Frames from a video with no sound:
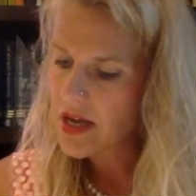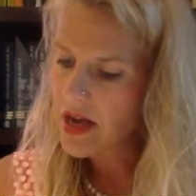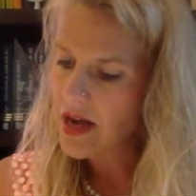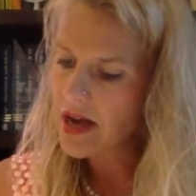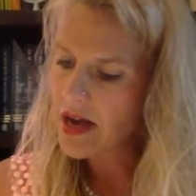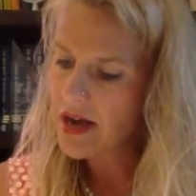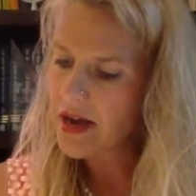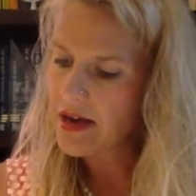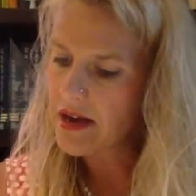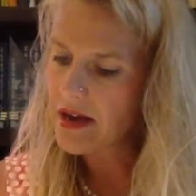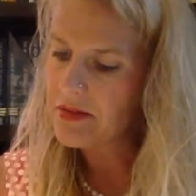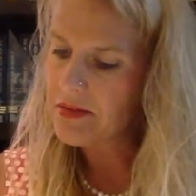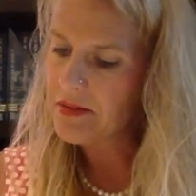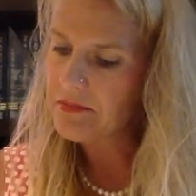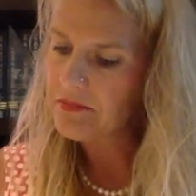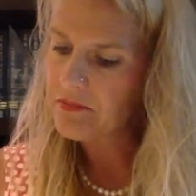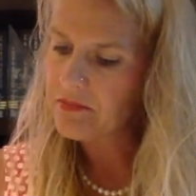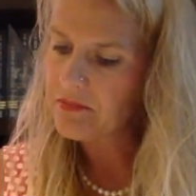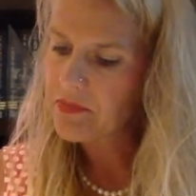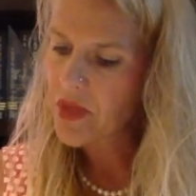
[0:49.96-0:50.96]

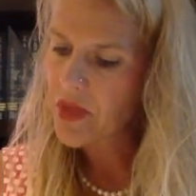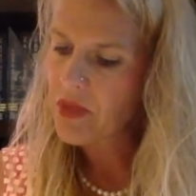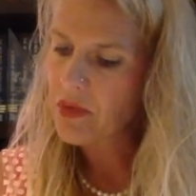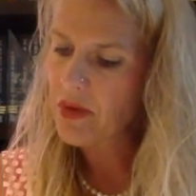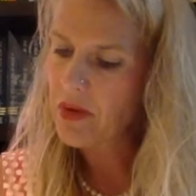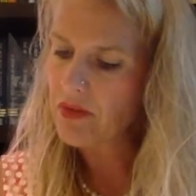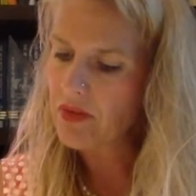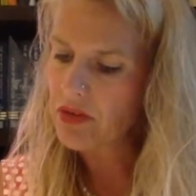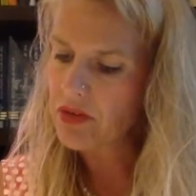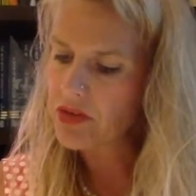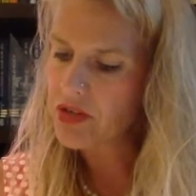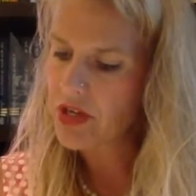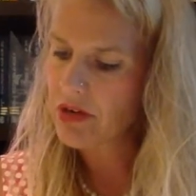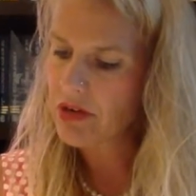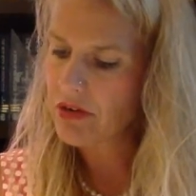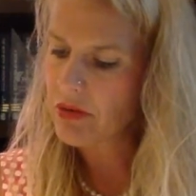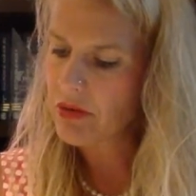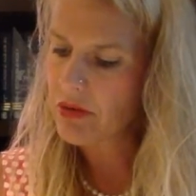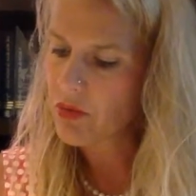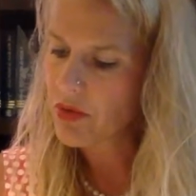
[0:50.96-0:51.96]
The
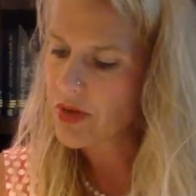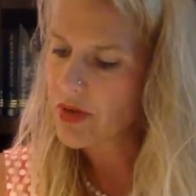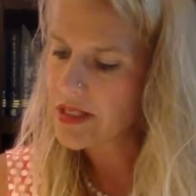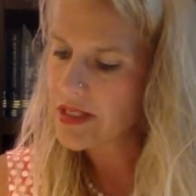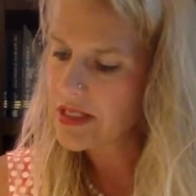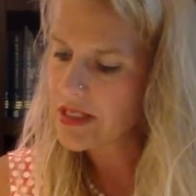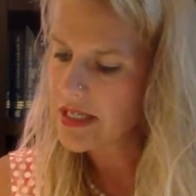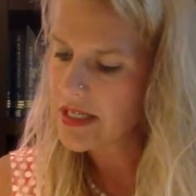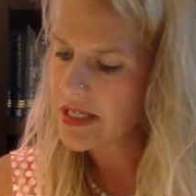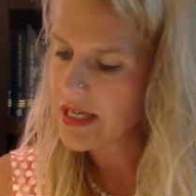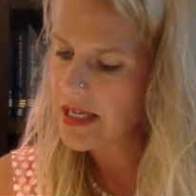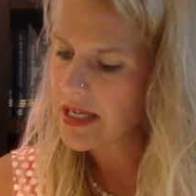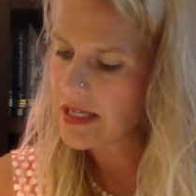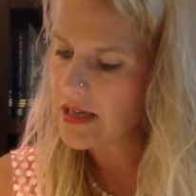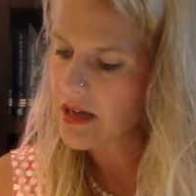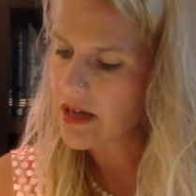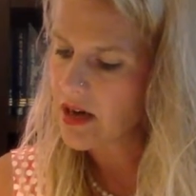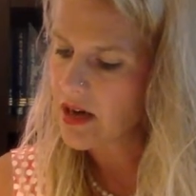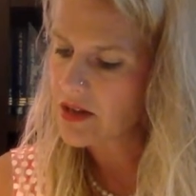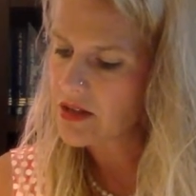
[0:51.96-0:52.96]
Revolutionary War ended in
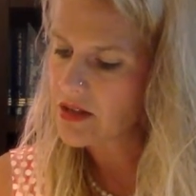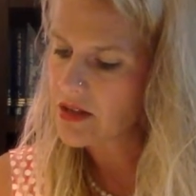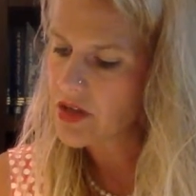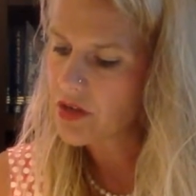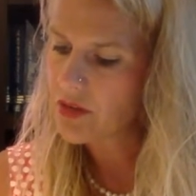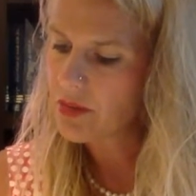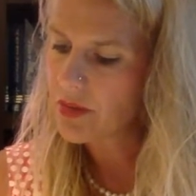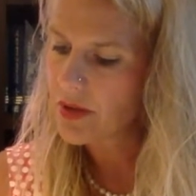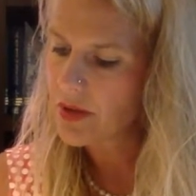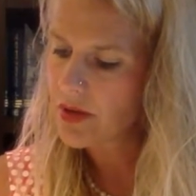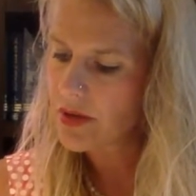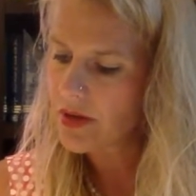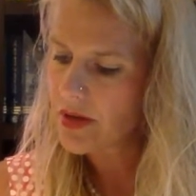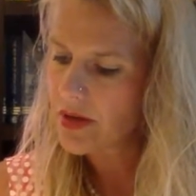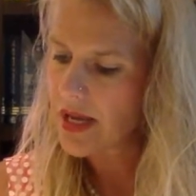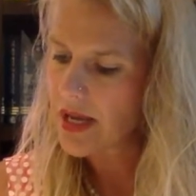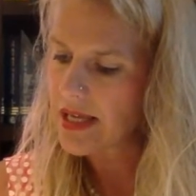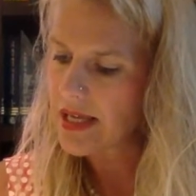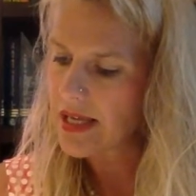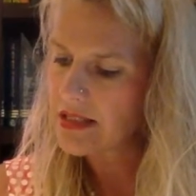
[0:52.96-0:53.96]
October
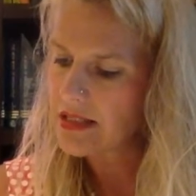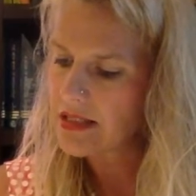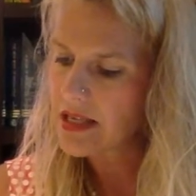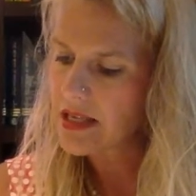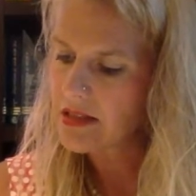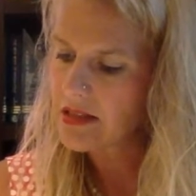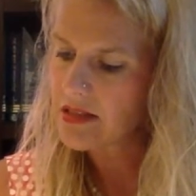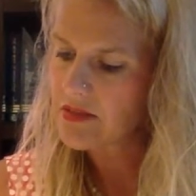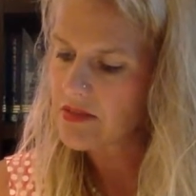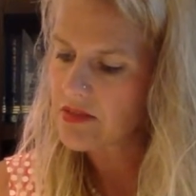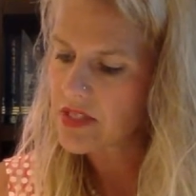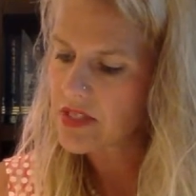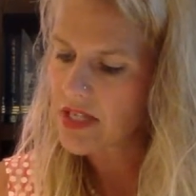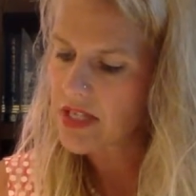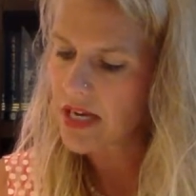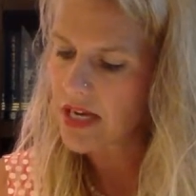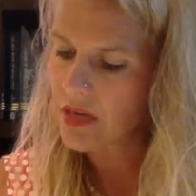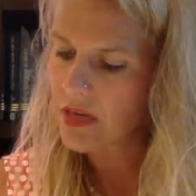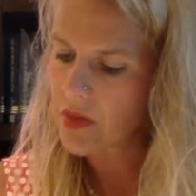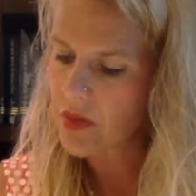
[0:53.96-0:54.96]
18th,
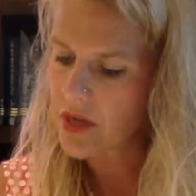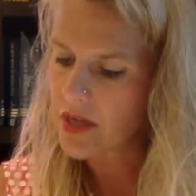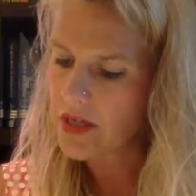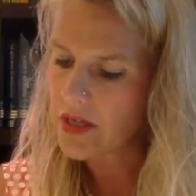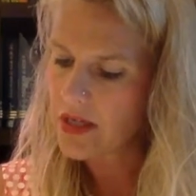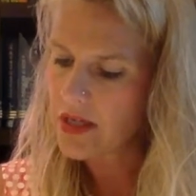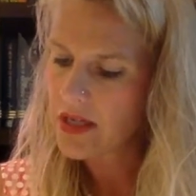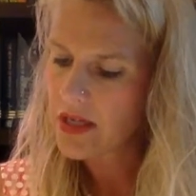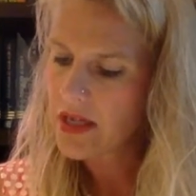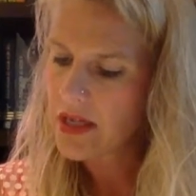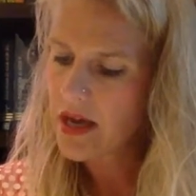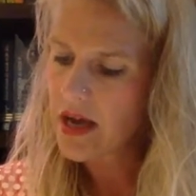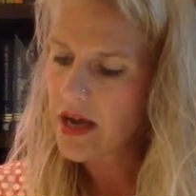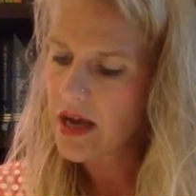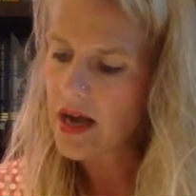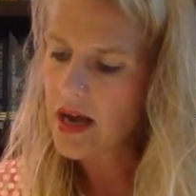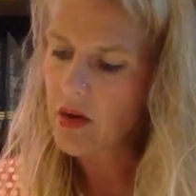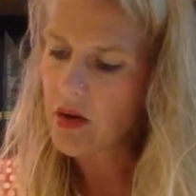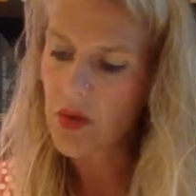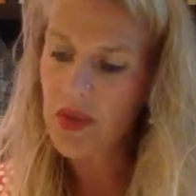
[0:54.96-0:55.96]
1781,
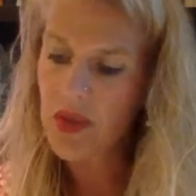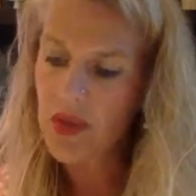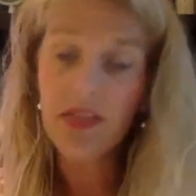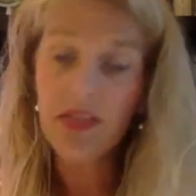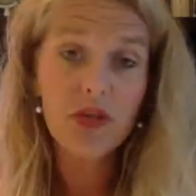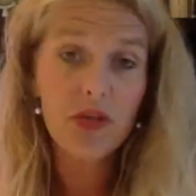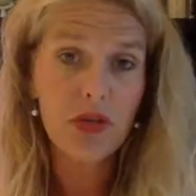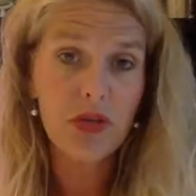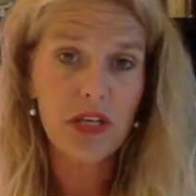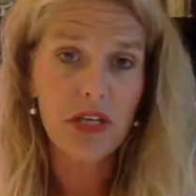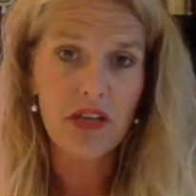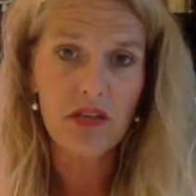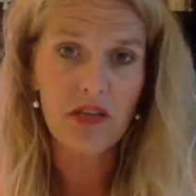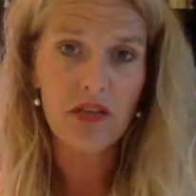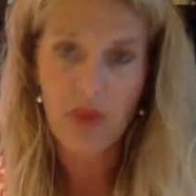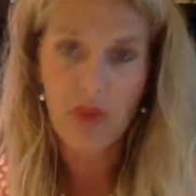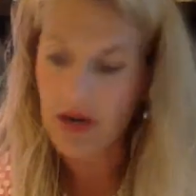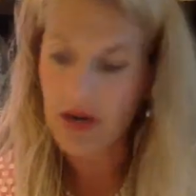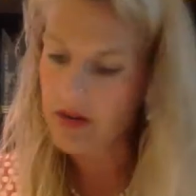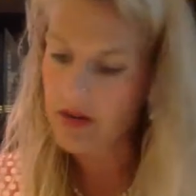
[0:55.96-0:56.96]
with the Treaty of
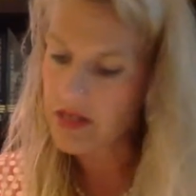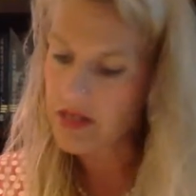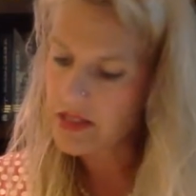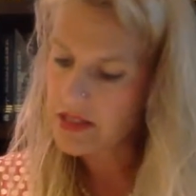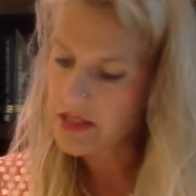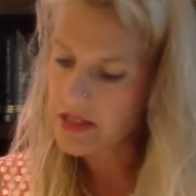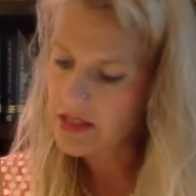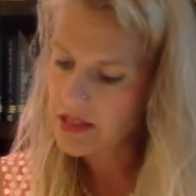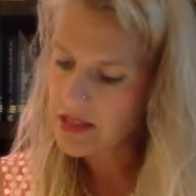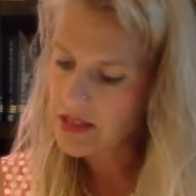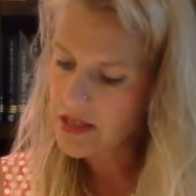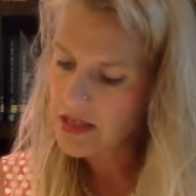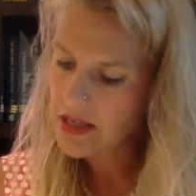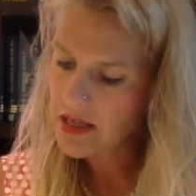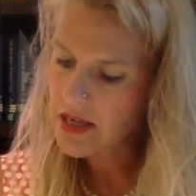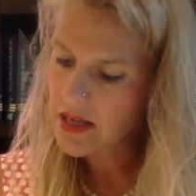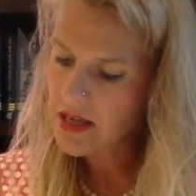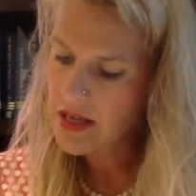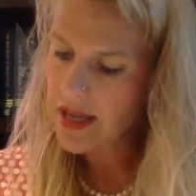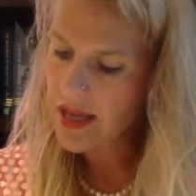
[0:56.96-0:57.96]
Paris,
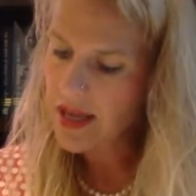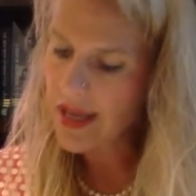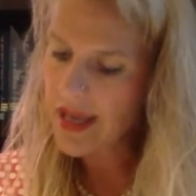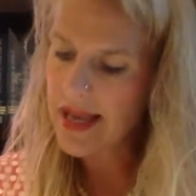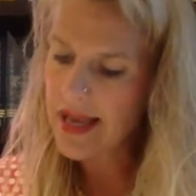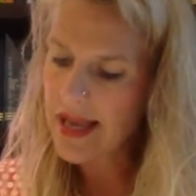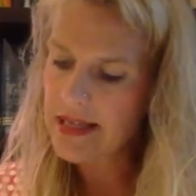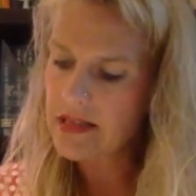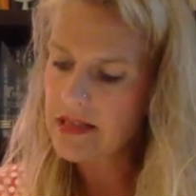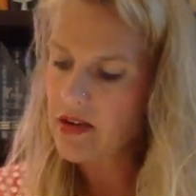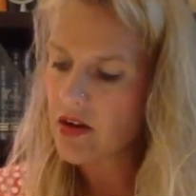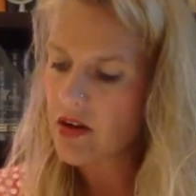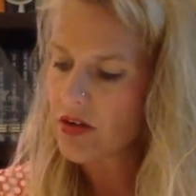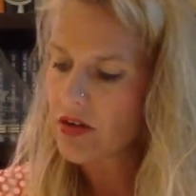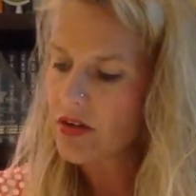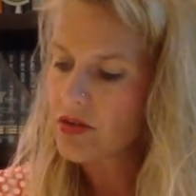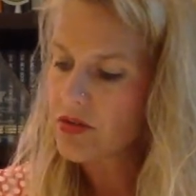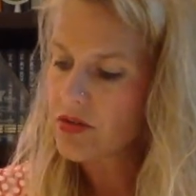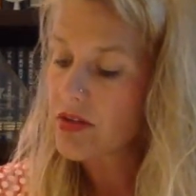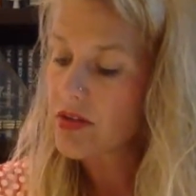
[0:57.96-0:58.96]
and the
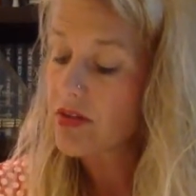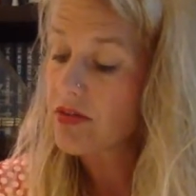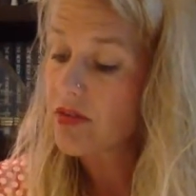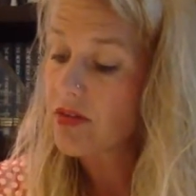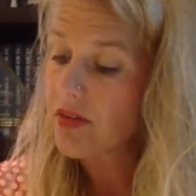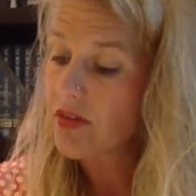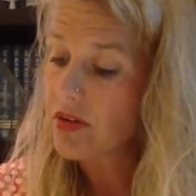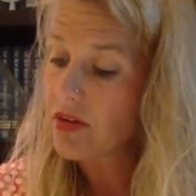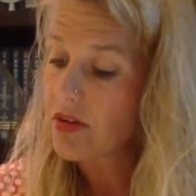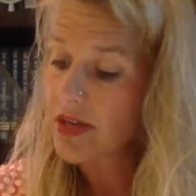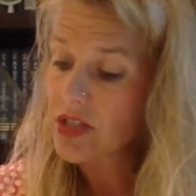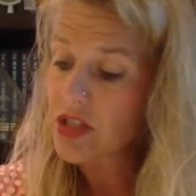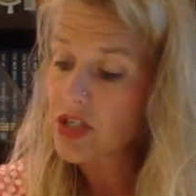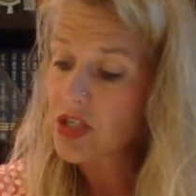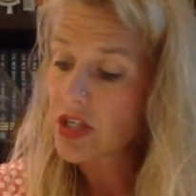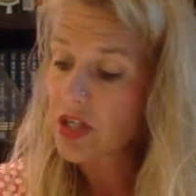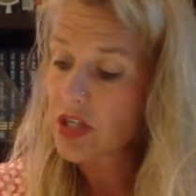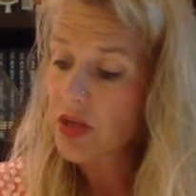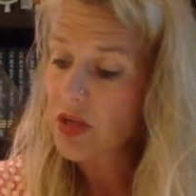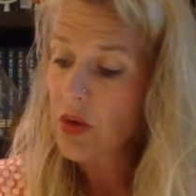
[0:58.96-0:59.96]
Articles of
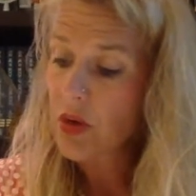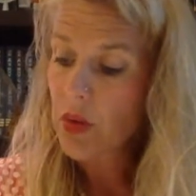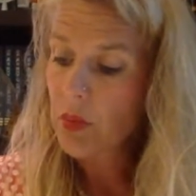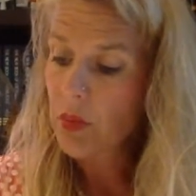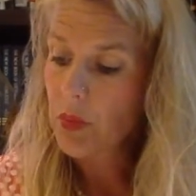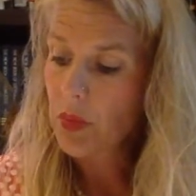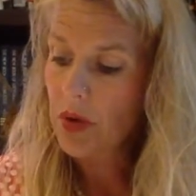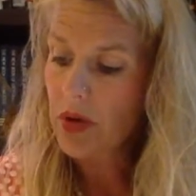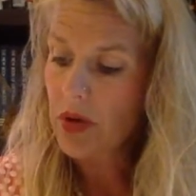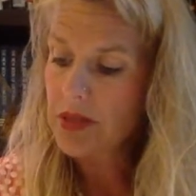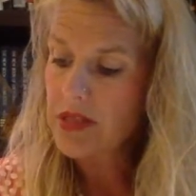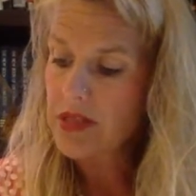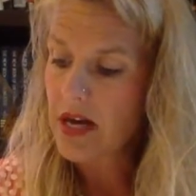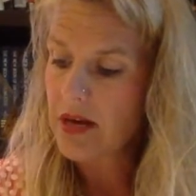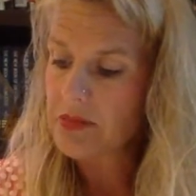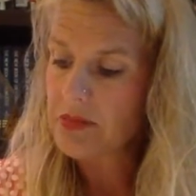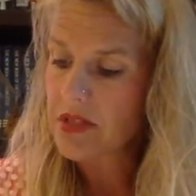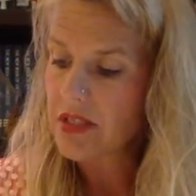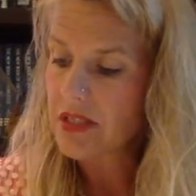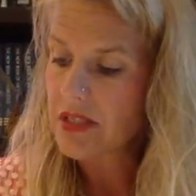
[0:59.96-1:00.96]
Confederation were
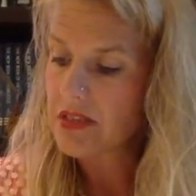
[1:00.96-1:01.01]
adopted in